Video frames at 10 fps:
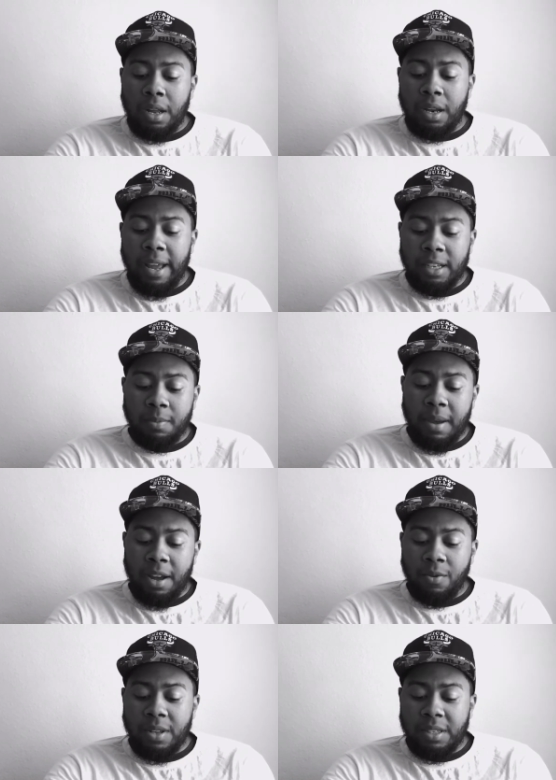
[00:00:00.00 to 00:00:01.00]
next
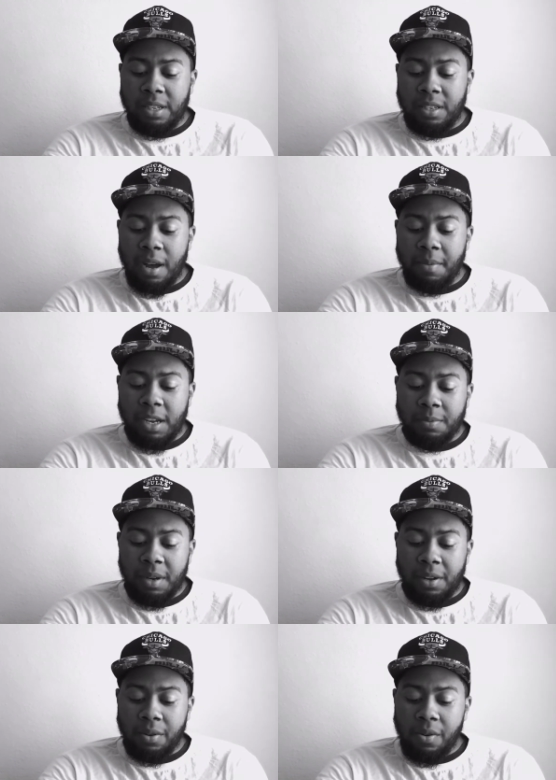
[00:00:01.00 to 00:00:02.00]
battle and T Top next
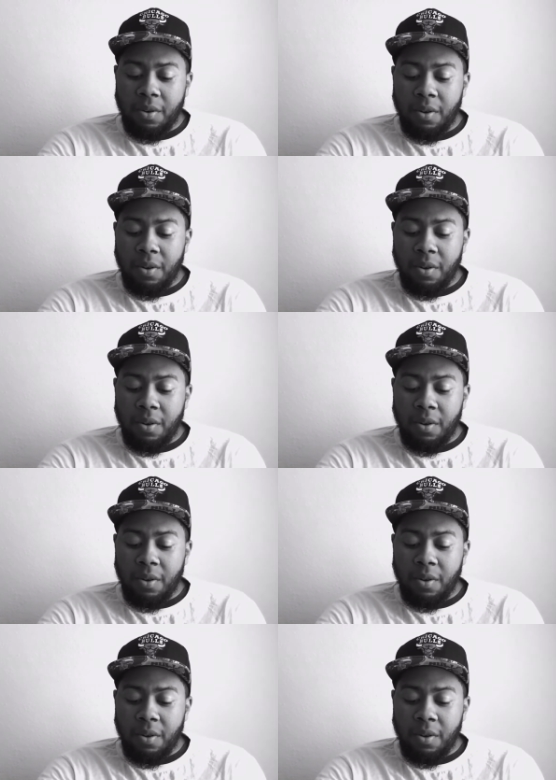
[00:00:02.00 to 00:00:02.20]
battle.